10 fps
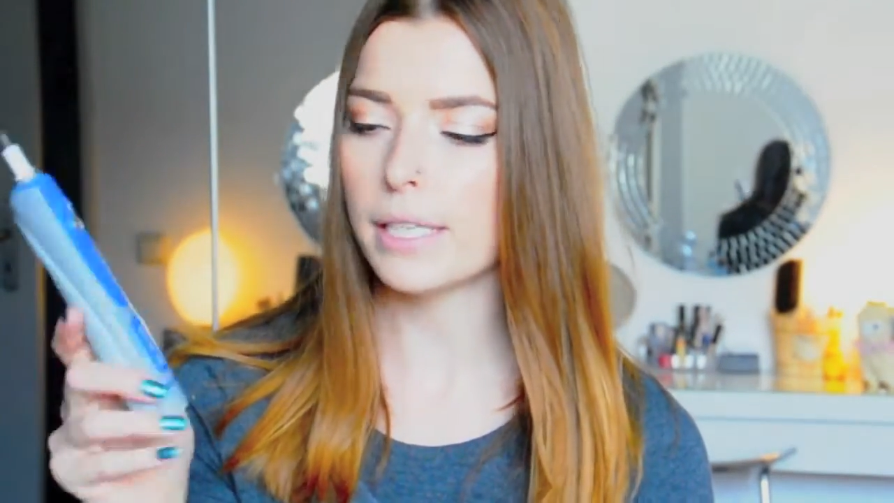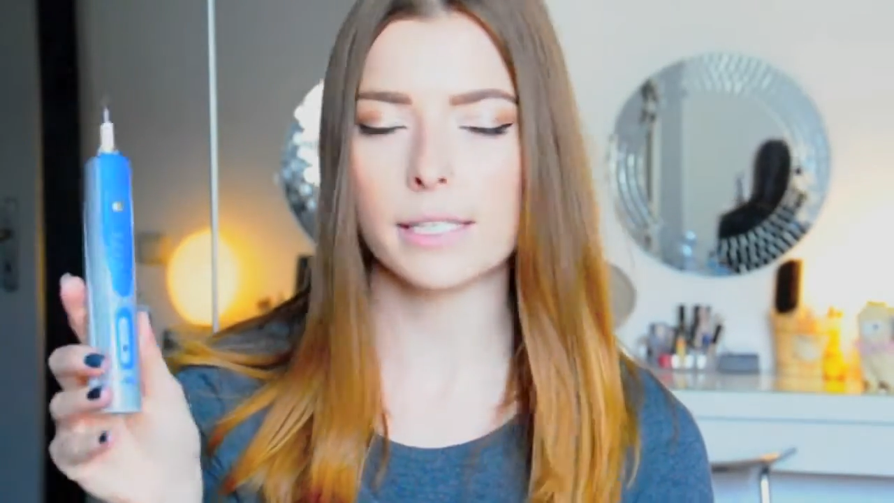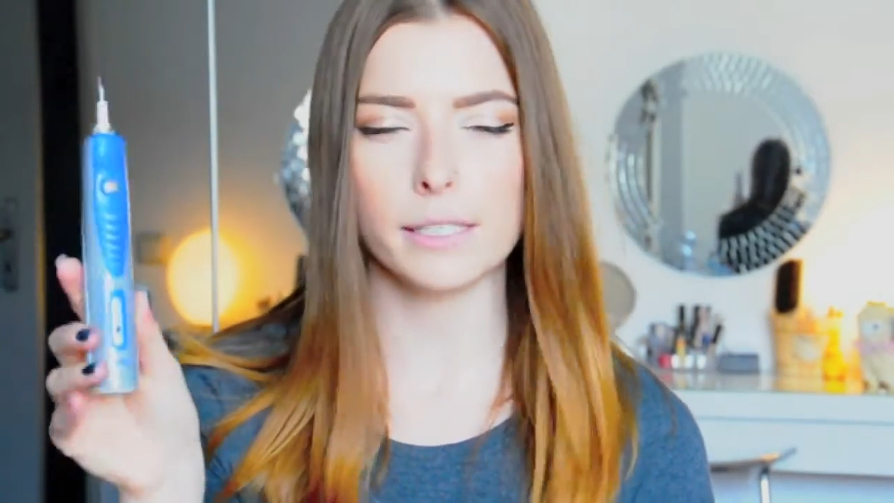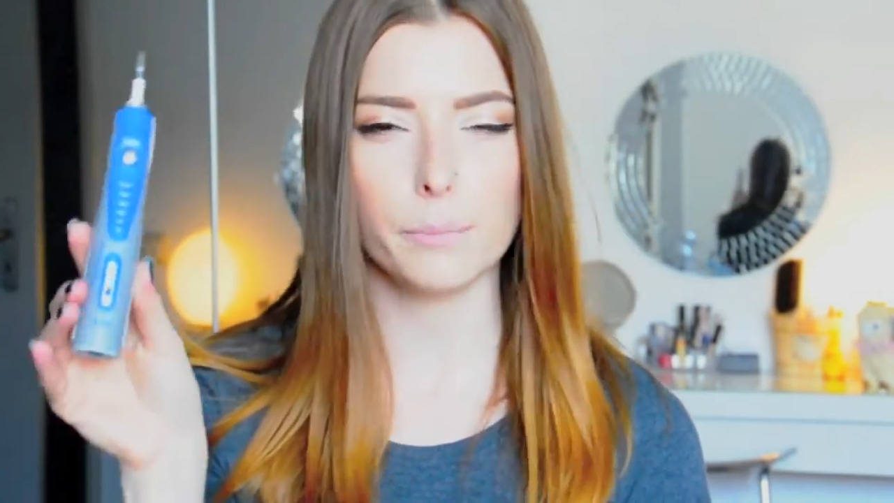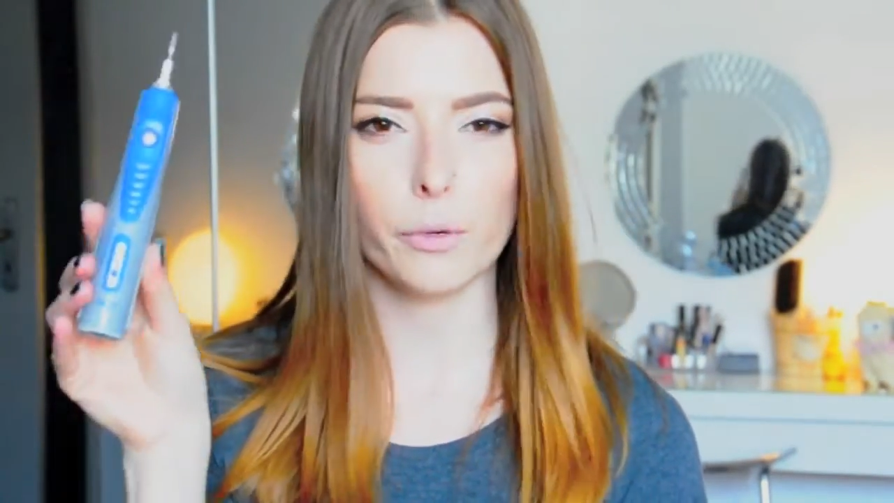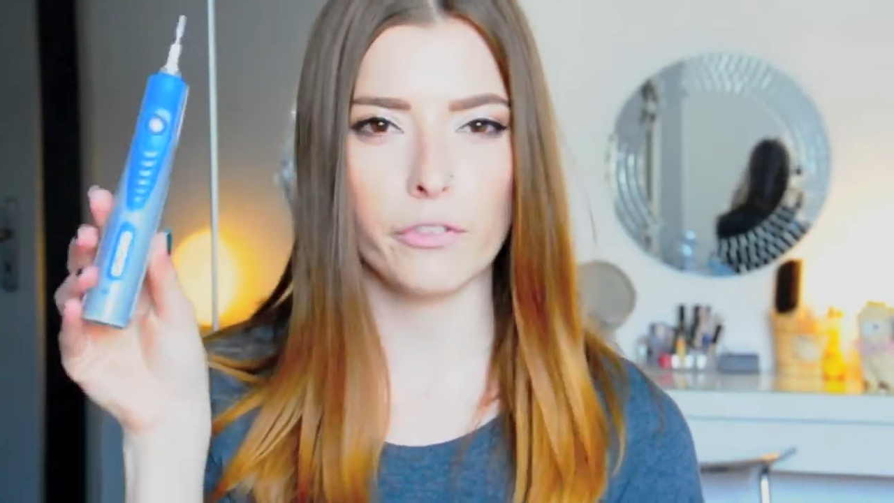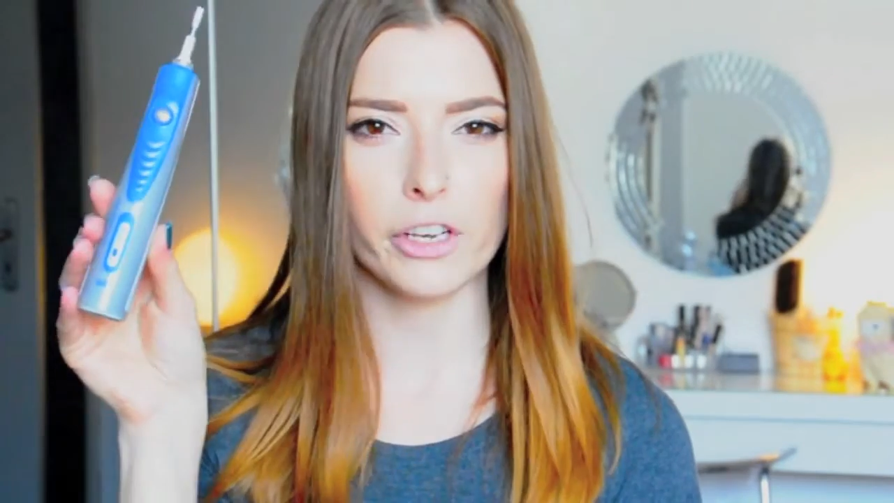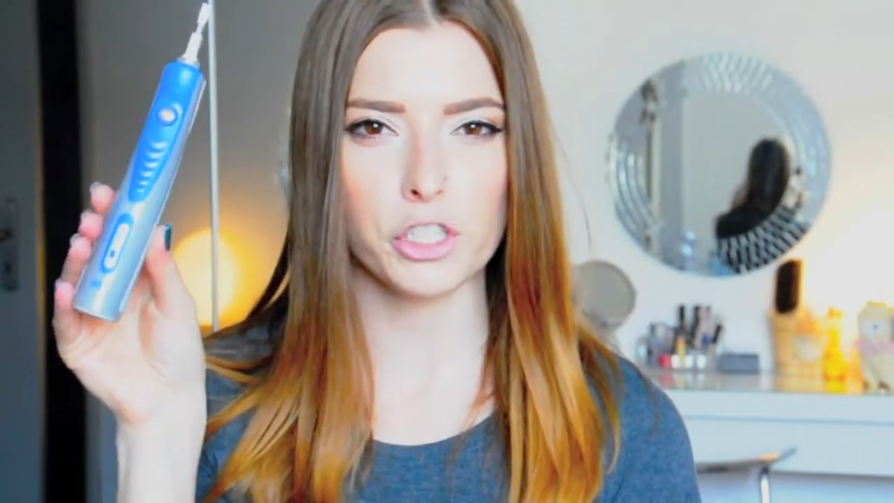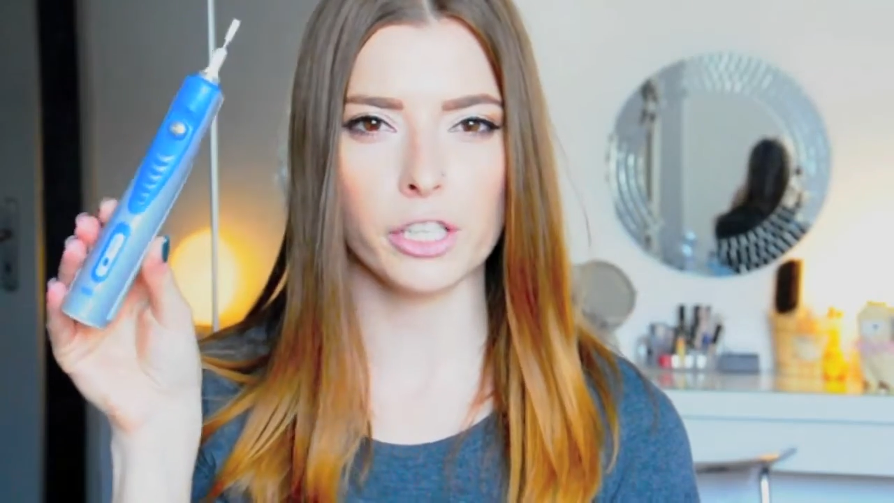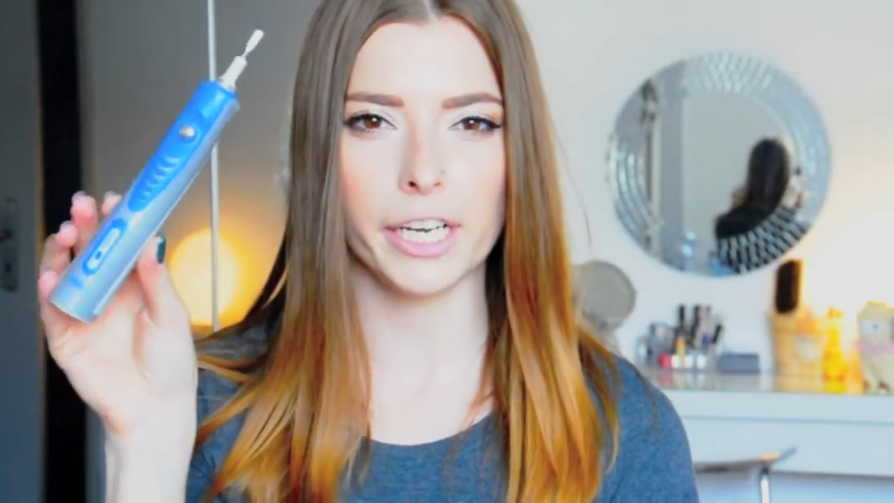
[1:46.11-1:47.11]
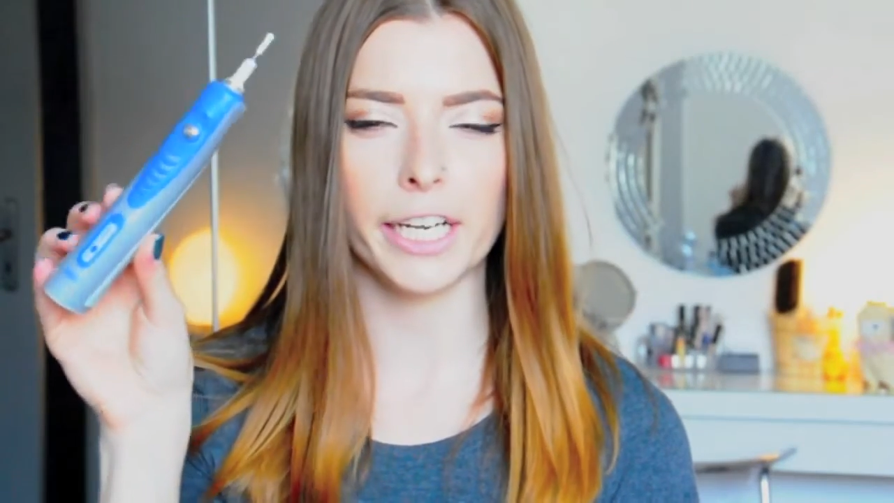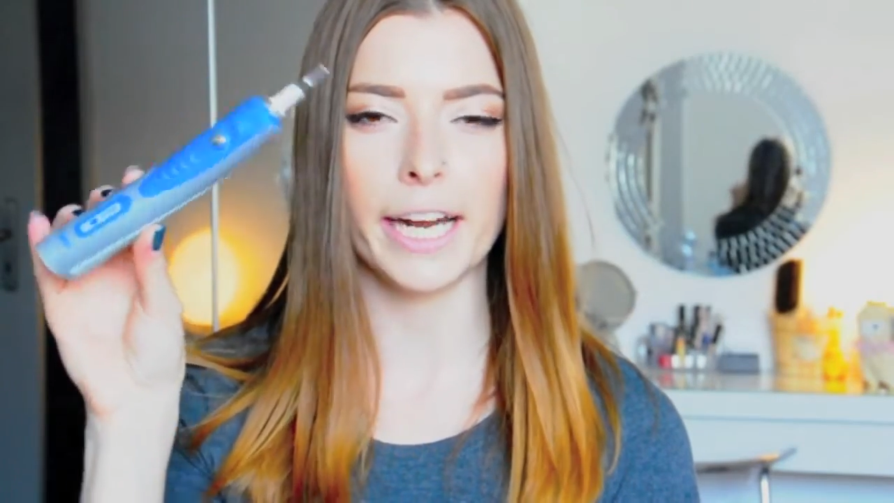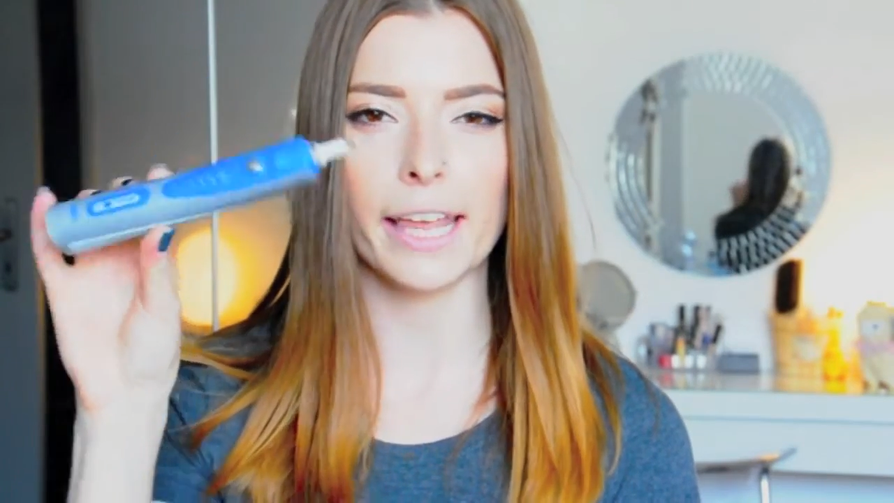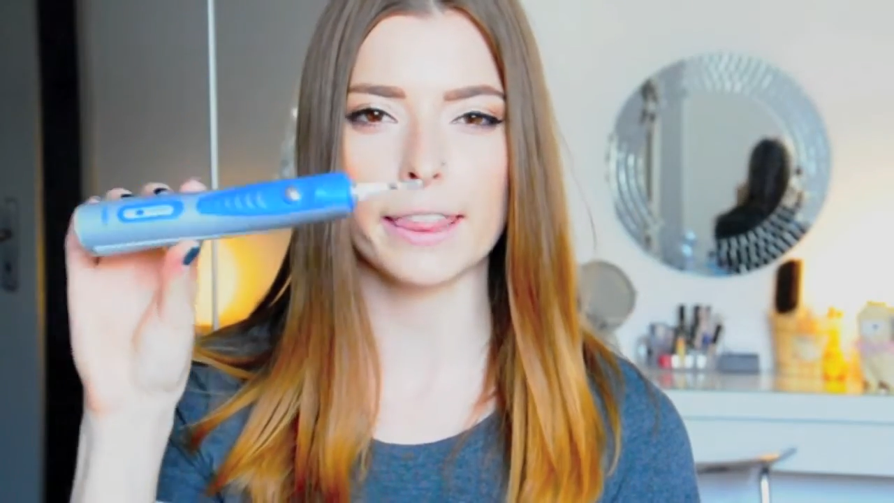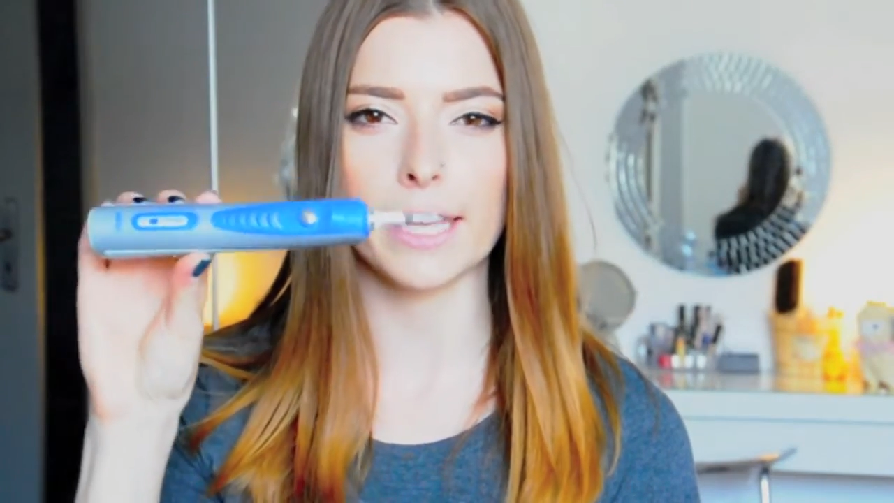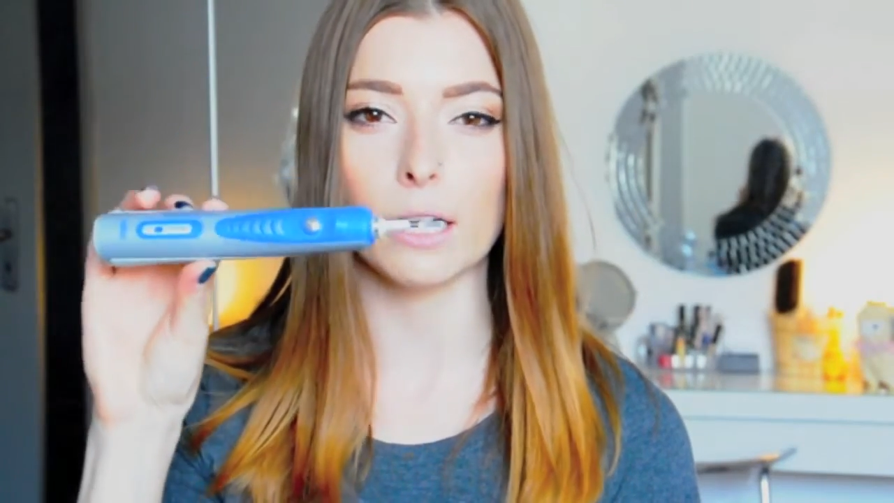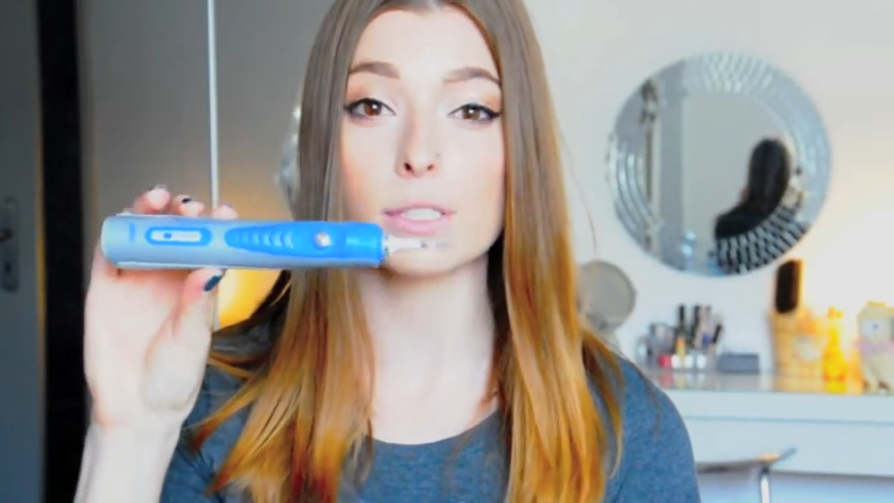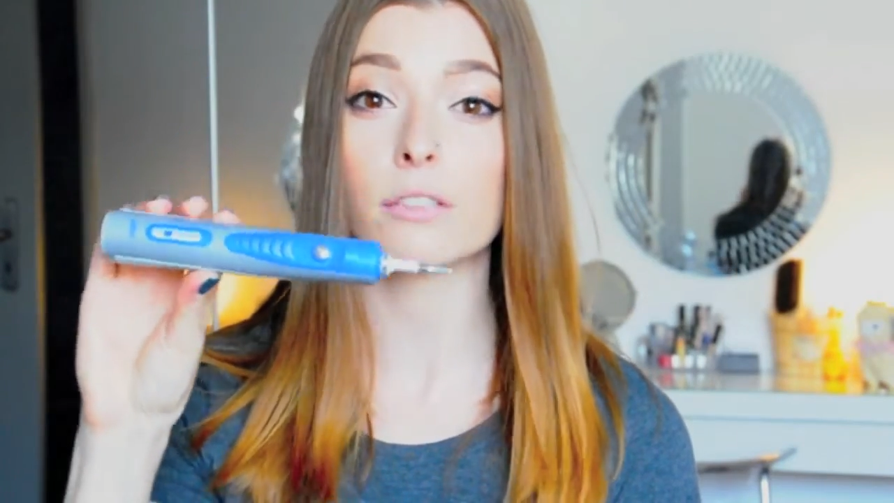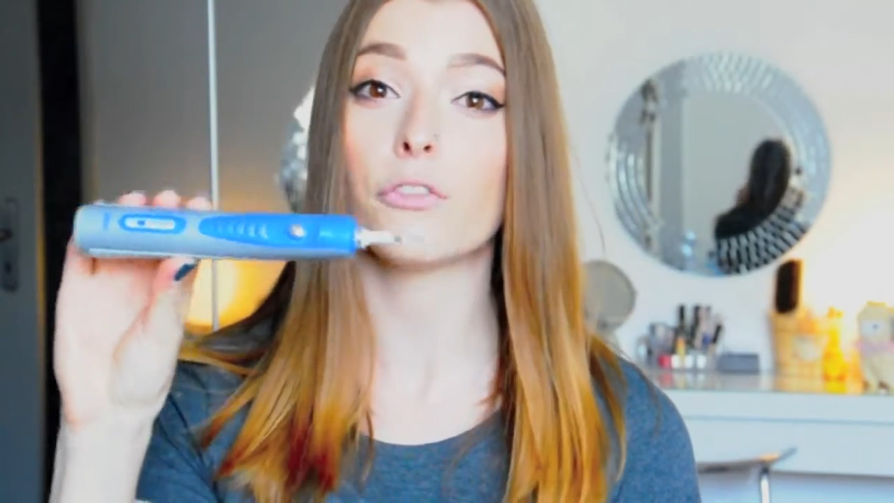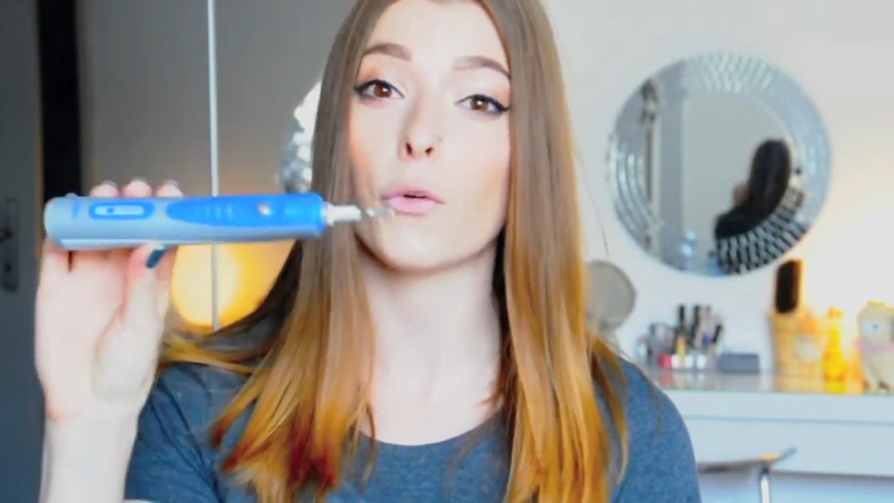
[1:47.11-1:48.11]
It's the Professional Care
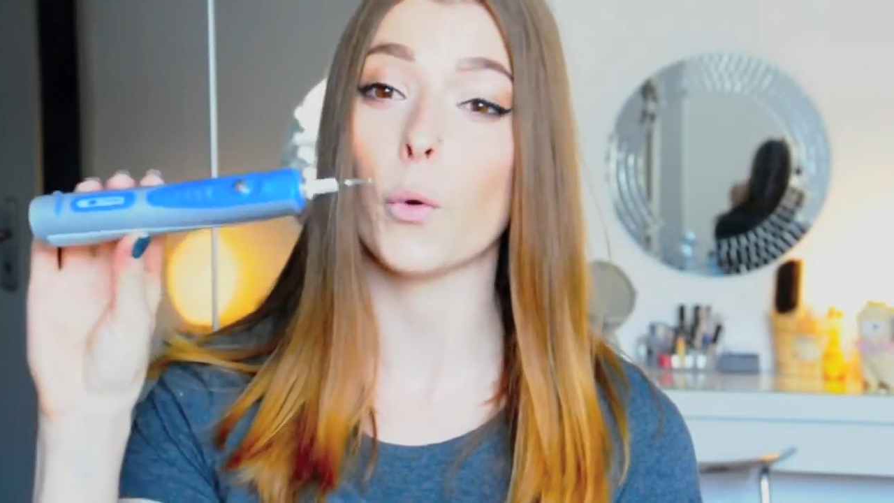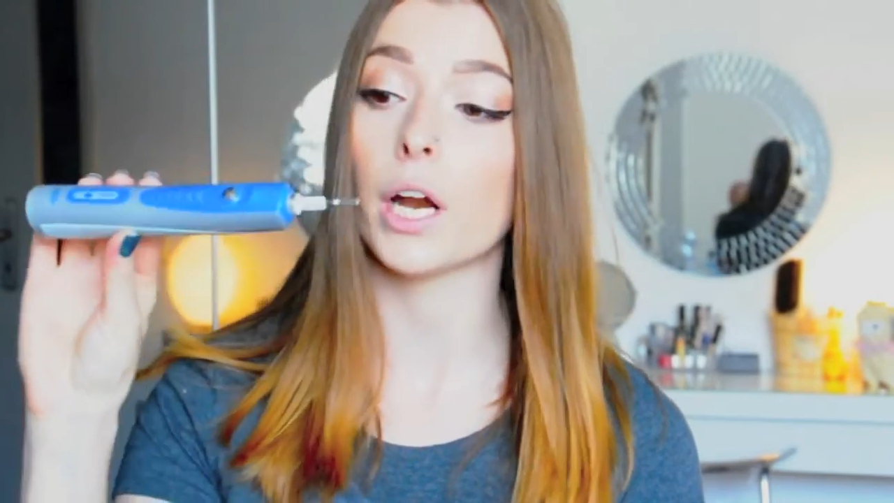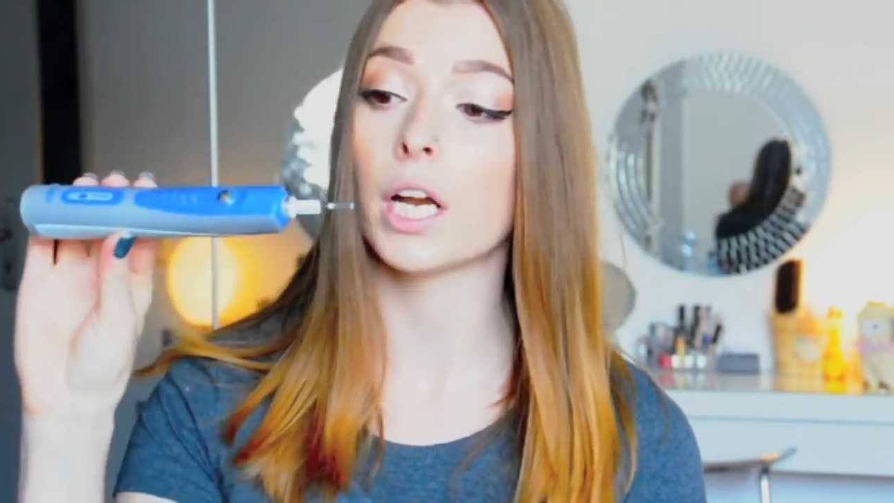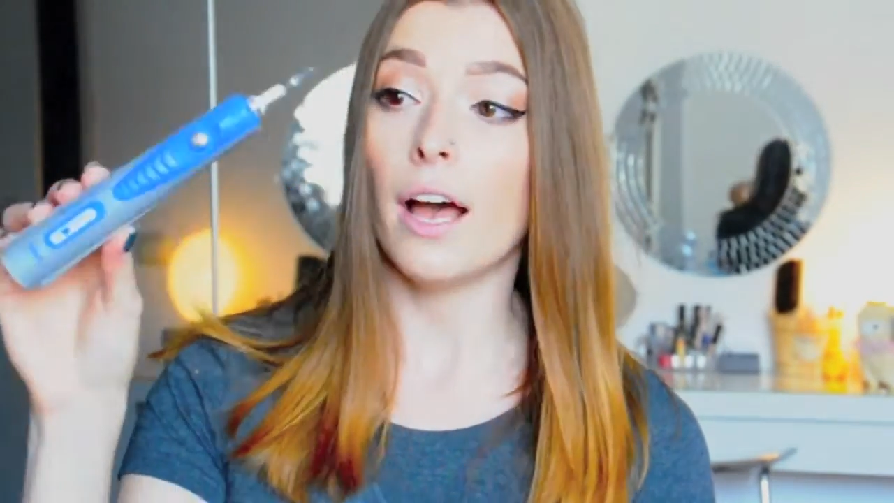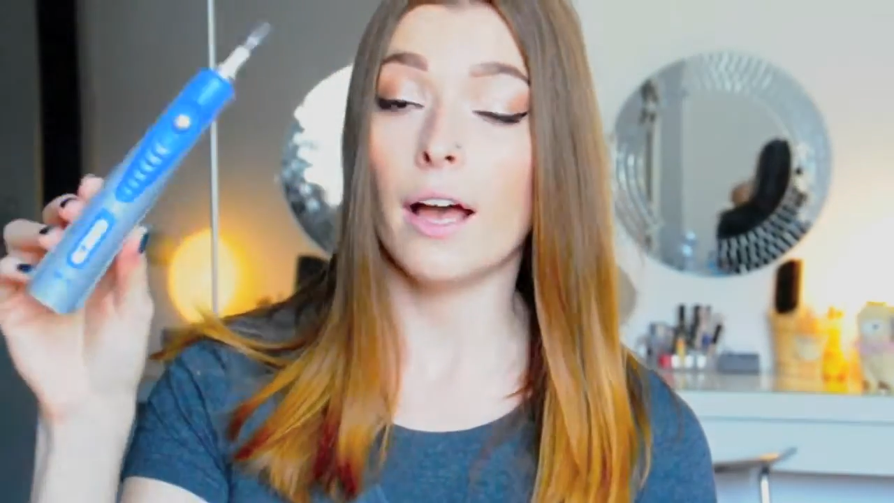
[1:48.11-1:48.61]
8000 for